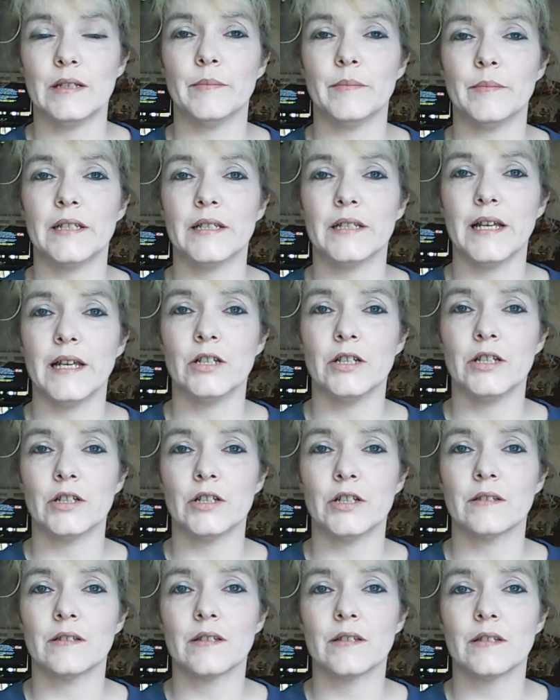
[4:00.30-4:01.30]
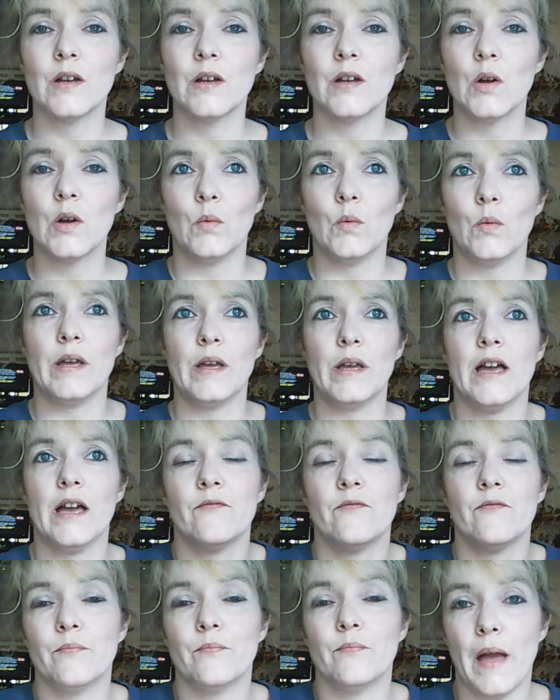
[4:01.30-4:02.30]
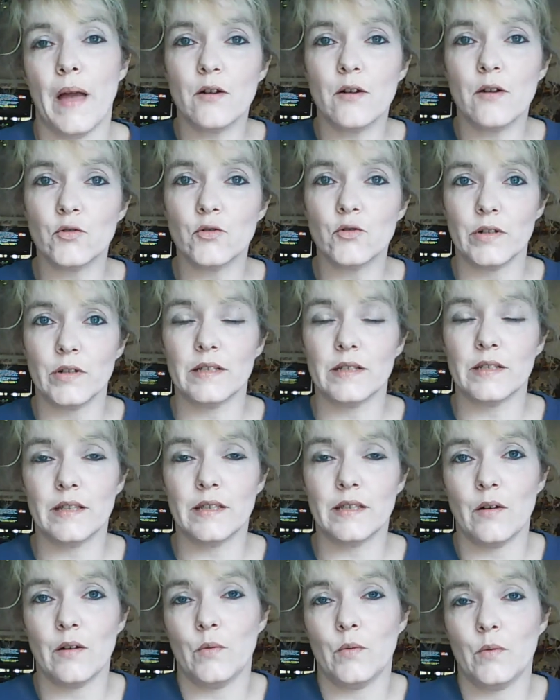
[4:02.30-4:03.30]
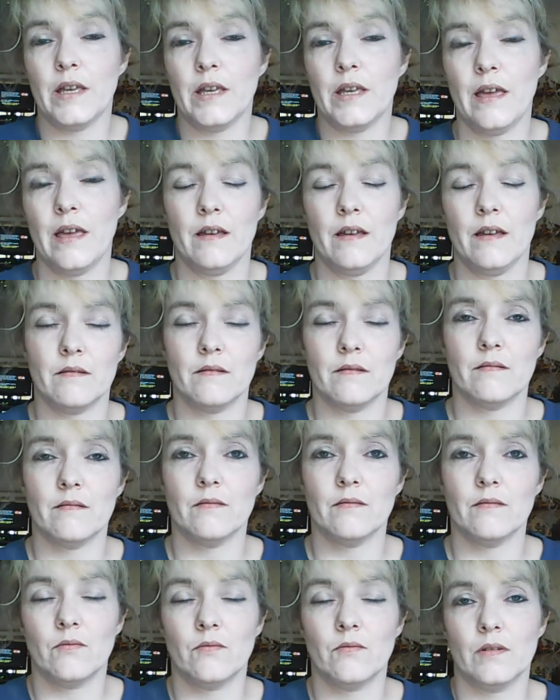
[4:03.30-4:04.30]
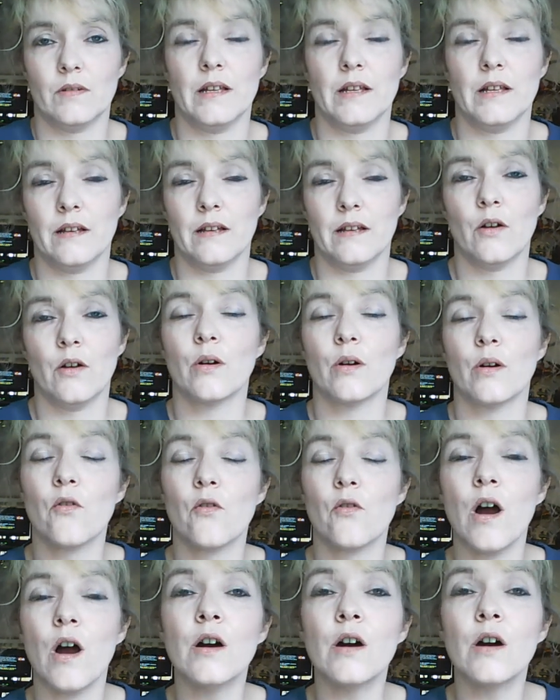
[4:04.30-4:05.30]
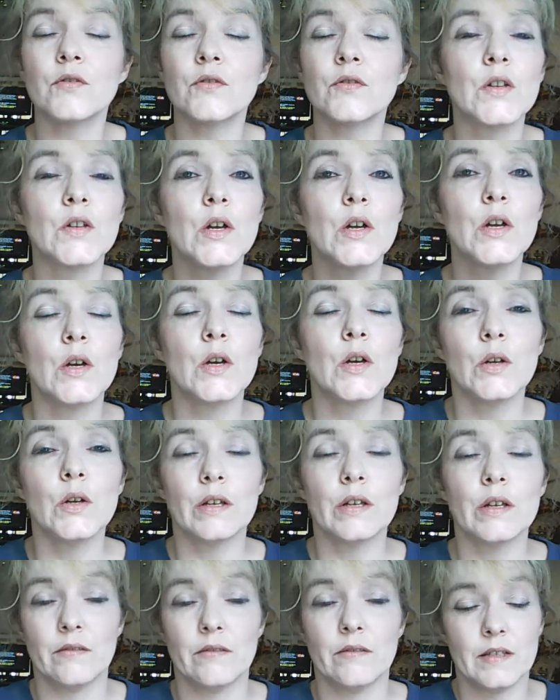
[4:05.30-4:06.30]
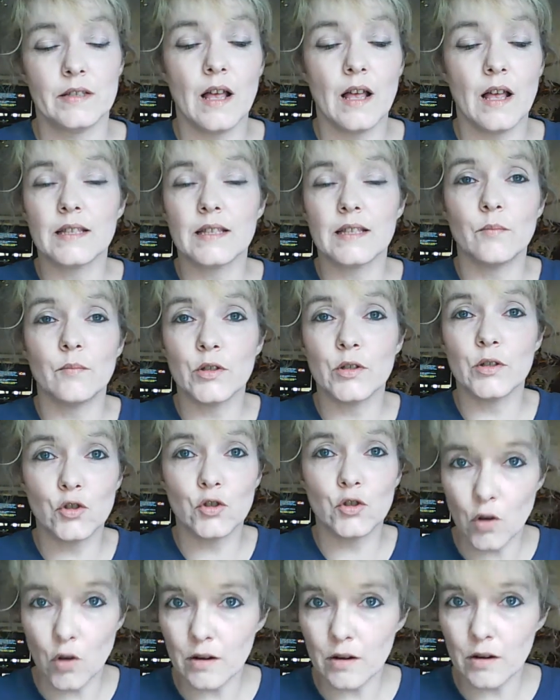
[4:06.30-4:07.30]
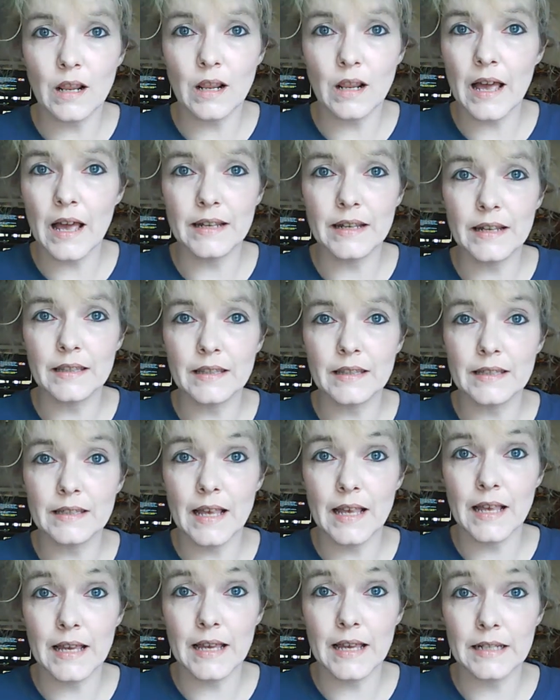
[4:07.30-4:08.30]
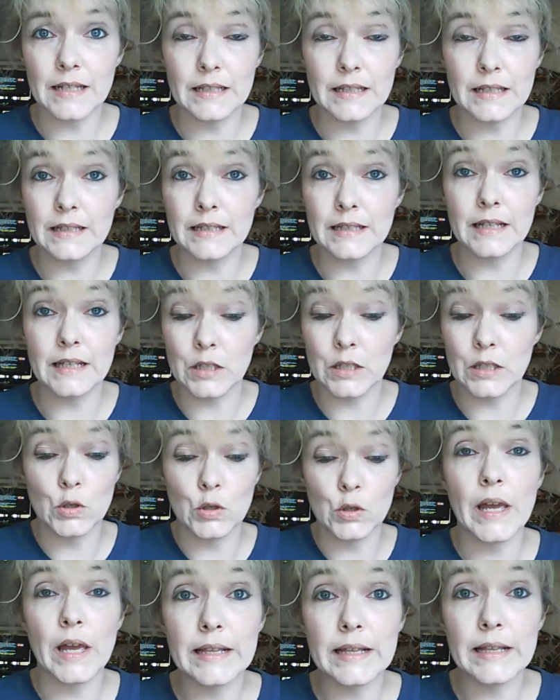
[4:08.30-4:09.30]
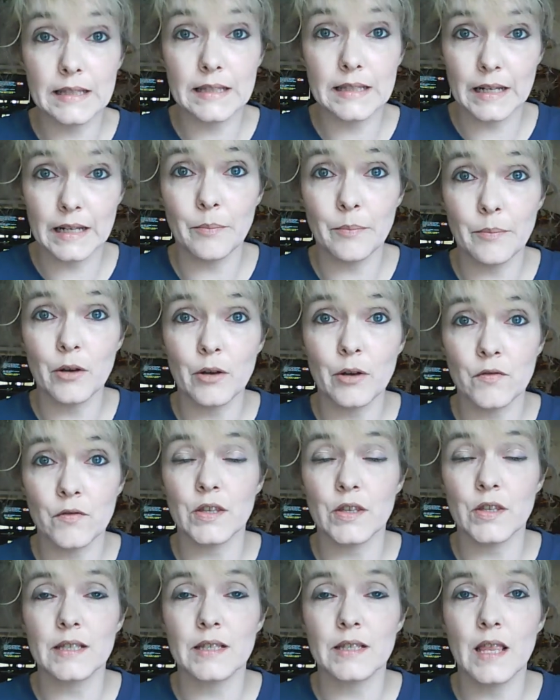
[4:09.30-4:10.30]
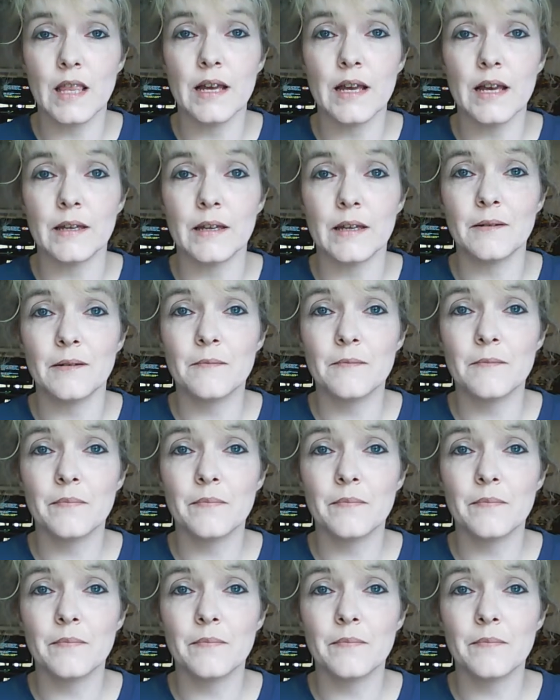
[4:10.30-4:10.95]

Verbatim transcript: limitations? We have boundaries that we can't go across. It's like someone's drawn a line in the sand and says, you can't step over this line.